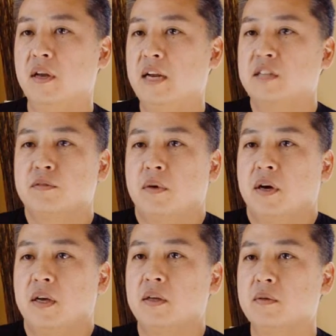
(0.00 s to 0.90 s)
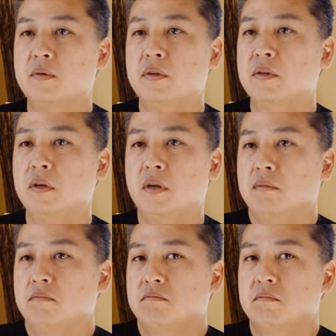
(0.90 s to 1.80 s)
And that's why
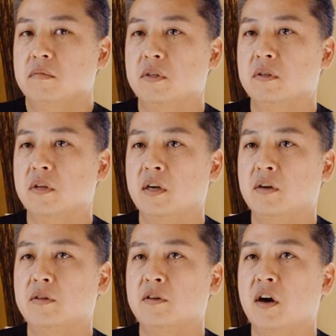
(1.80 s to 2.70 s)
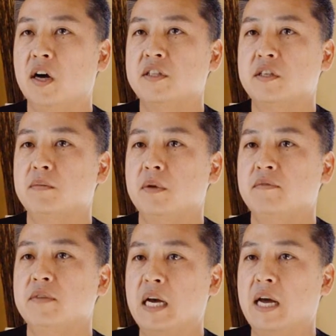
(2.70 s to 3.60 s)
I know the concept
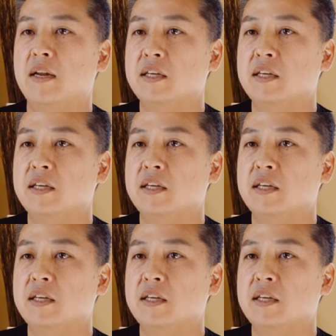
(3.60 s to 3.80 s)
of not